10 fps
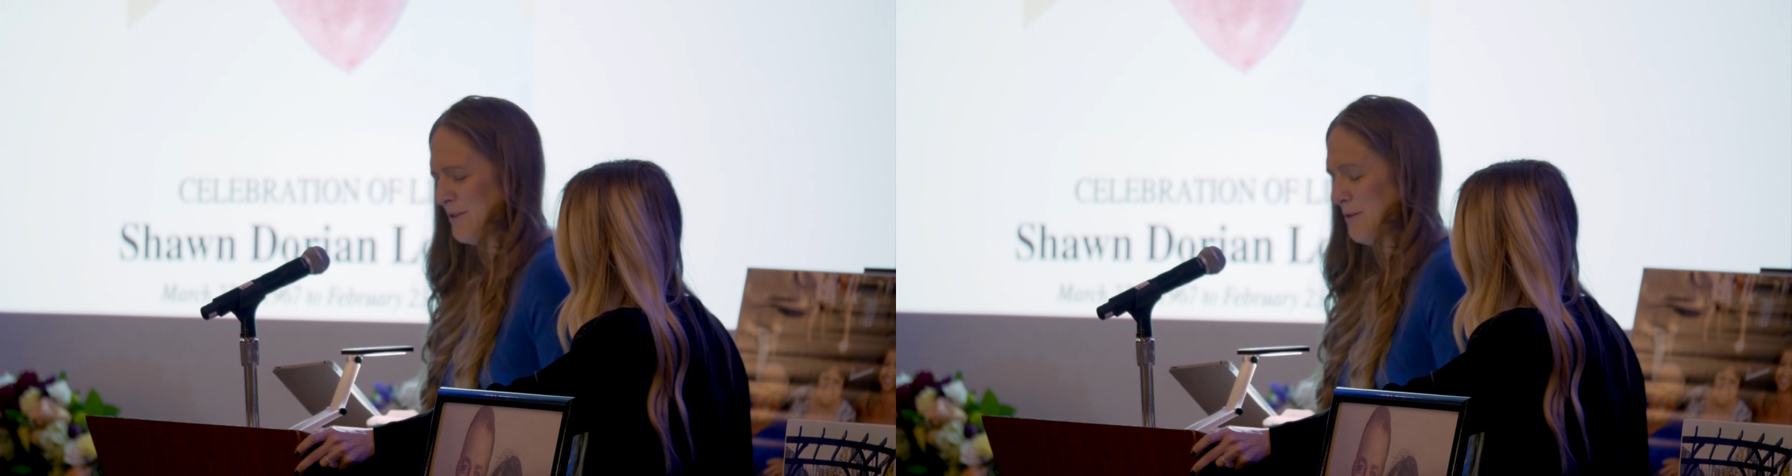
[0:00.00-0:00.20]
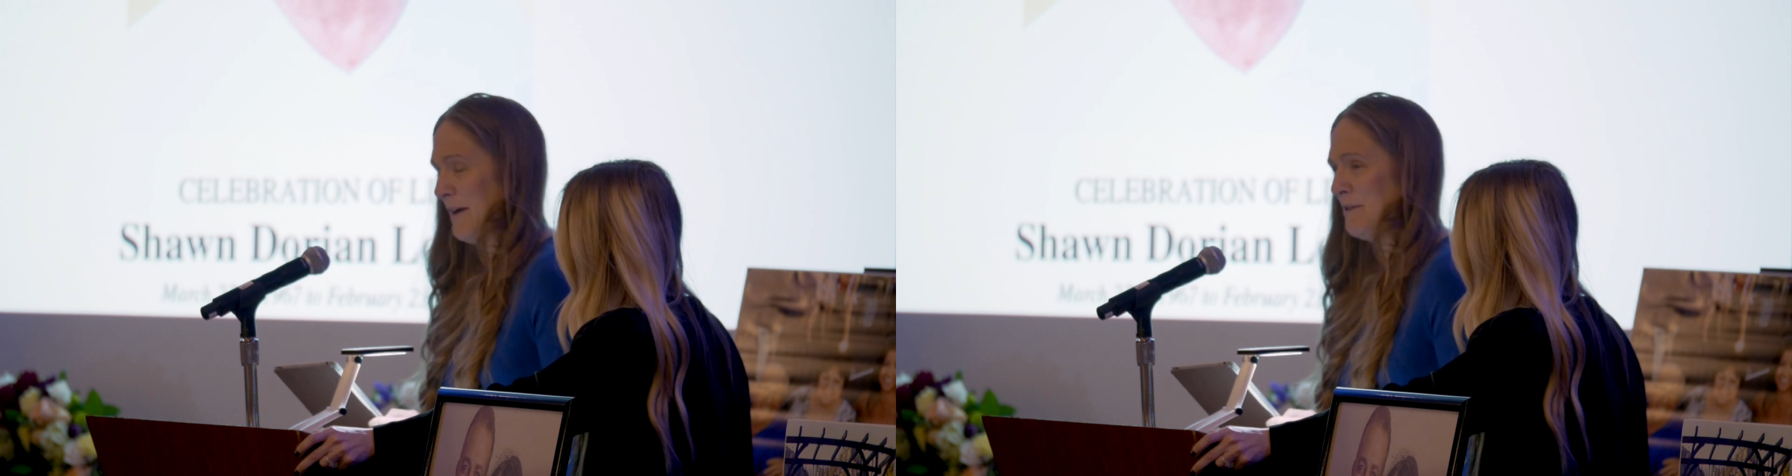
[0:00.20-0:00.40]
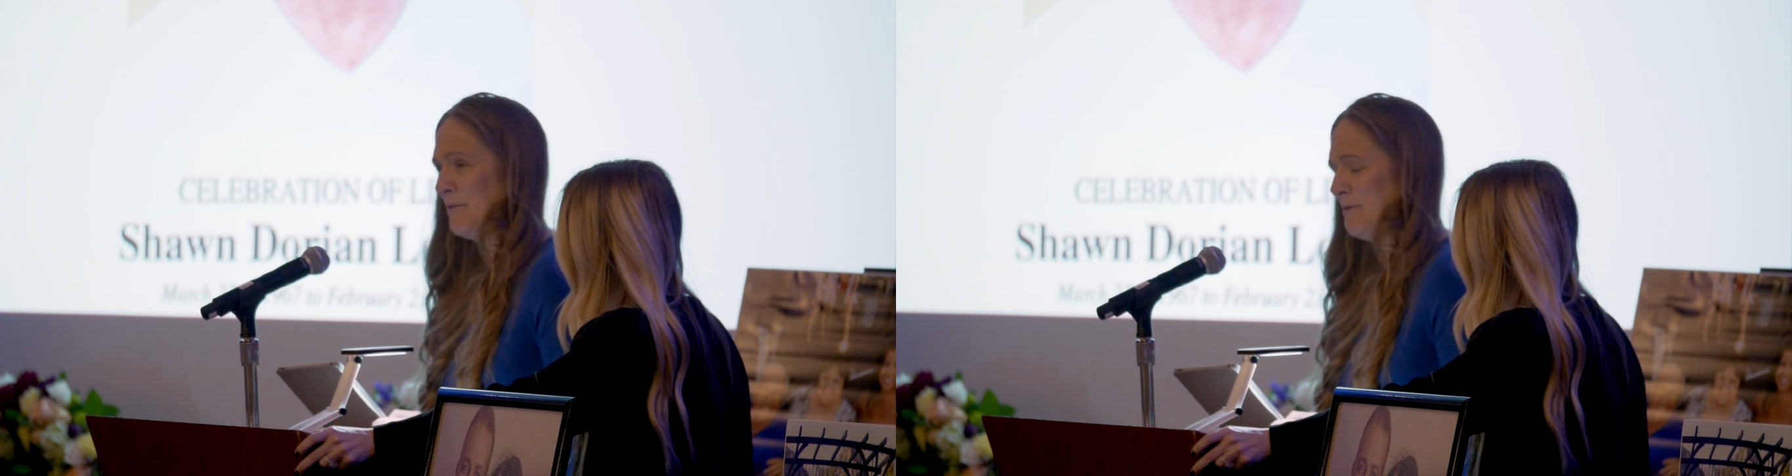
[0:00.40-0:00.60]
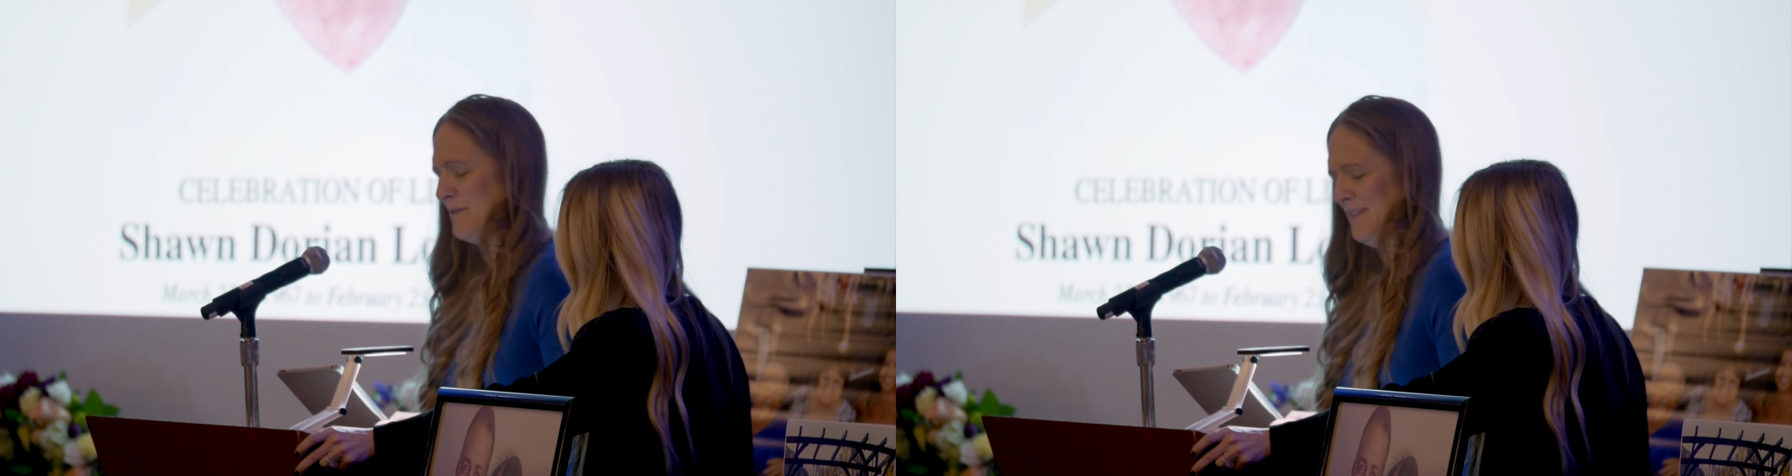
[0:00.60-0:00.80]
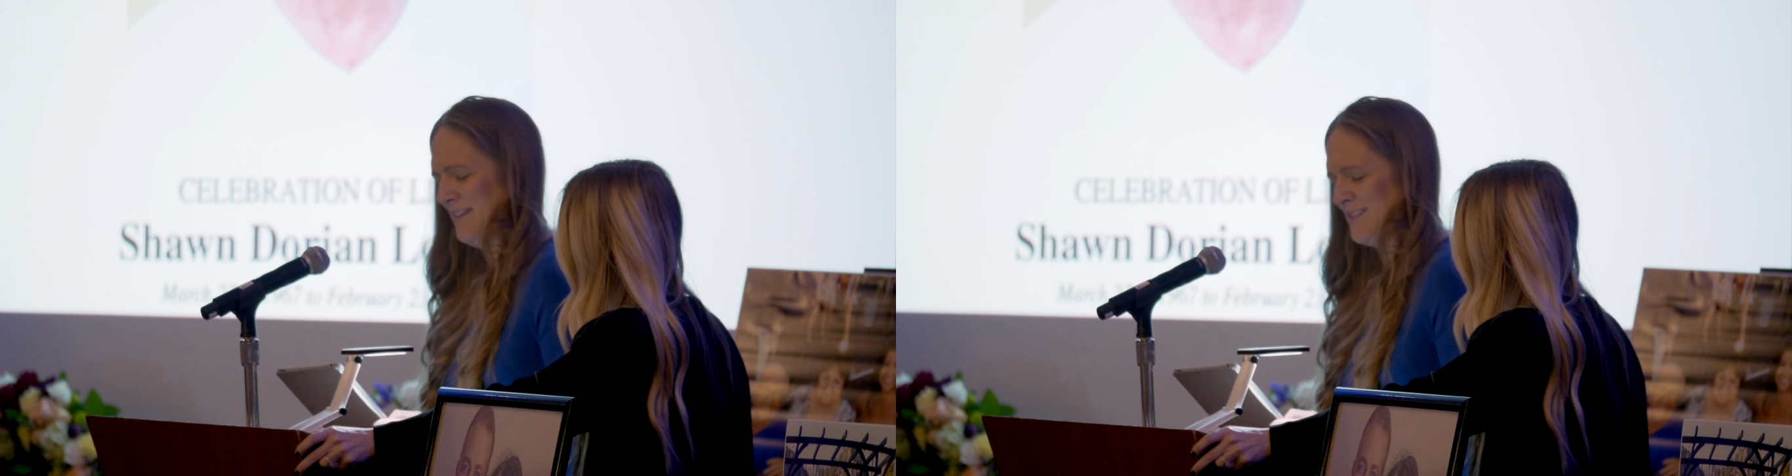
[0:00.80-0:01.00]
or to anyone who
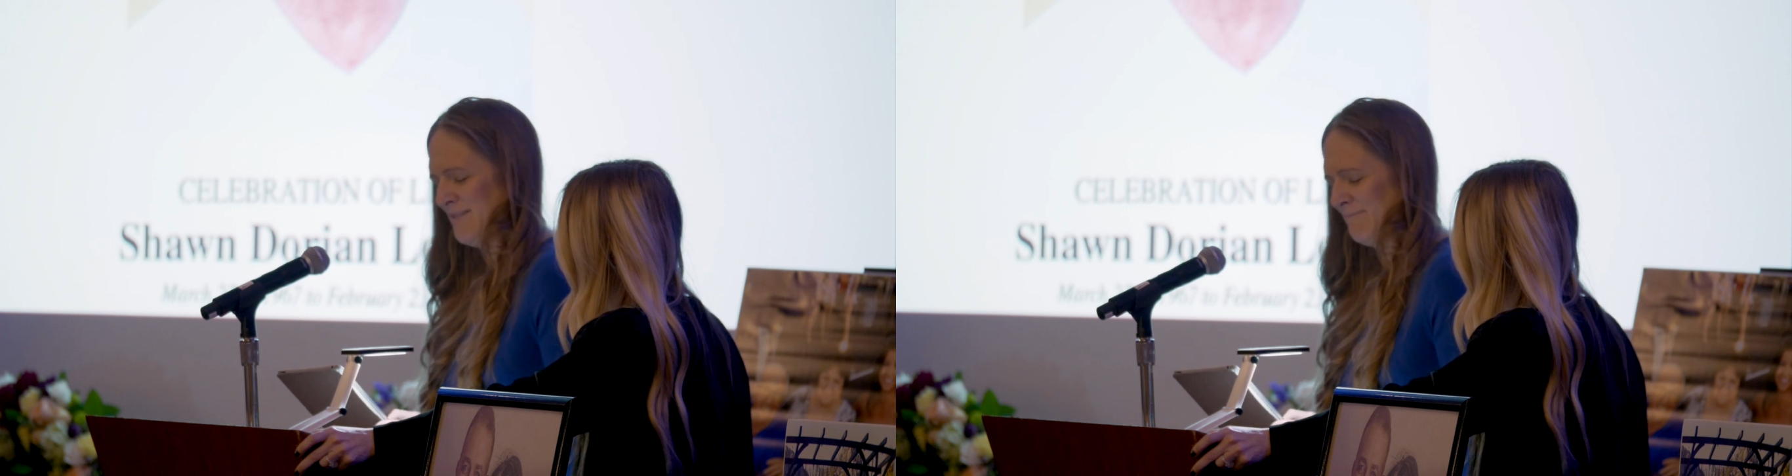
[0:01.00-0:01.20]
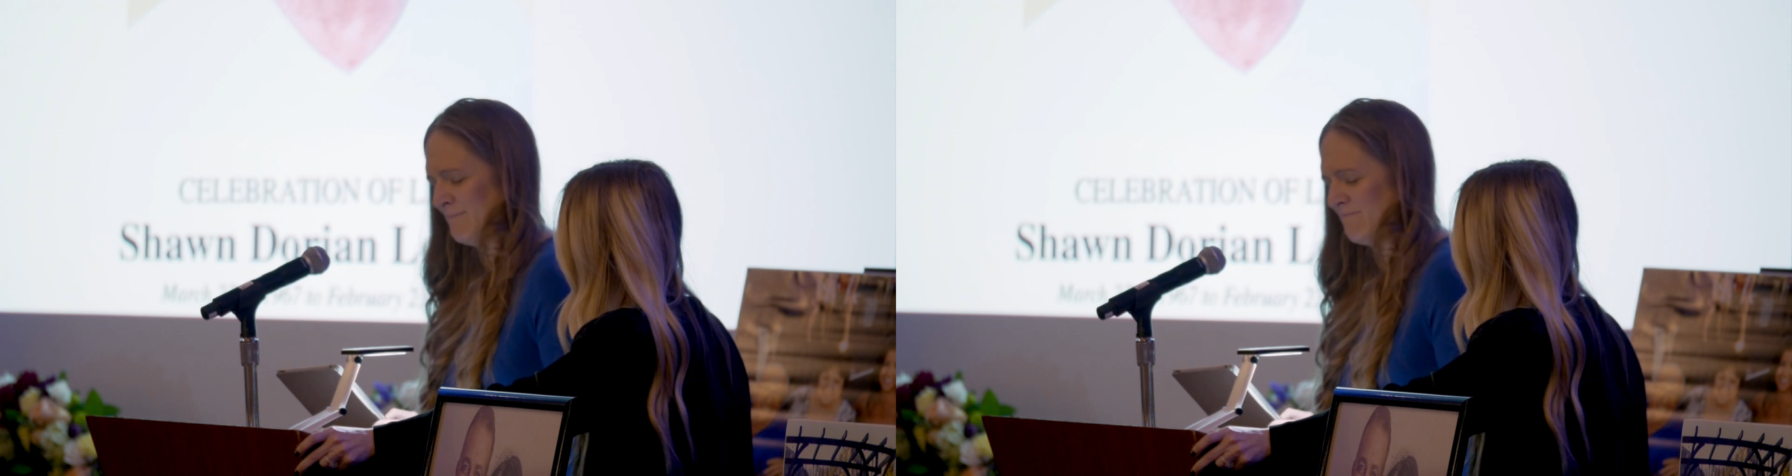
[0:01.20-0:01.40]
would listen,